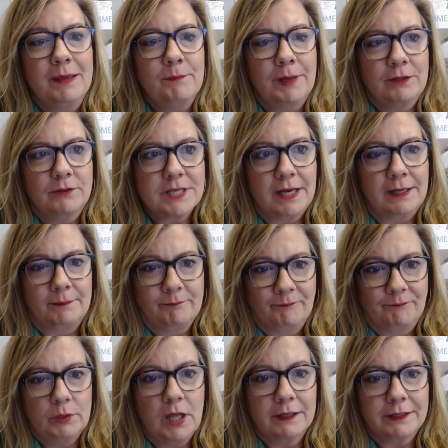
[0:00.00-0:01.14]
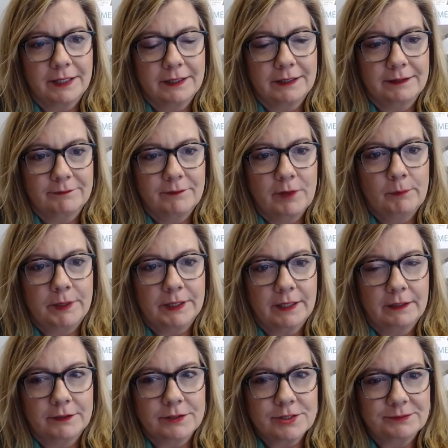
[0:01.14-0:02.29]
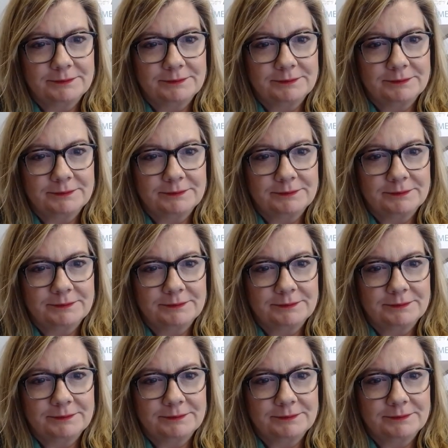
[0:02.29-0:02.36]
email time, blocking it on my calendar.